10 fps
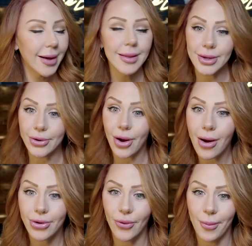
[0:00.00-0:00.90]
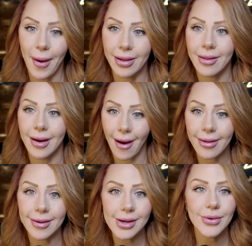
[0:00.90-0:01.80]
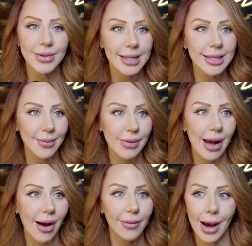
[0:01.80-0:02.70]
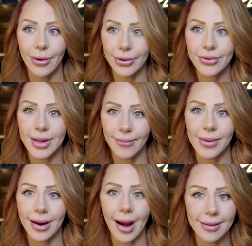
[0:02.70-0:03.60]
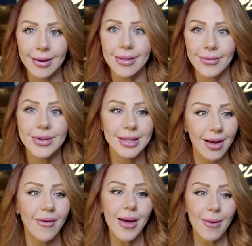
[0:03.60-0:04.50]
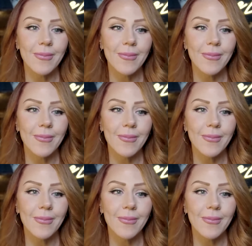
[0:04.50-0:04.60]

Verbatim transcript: and then you talked to him. I think. I think you said something out loud or something. I think there was stuff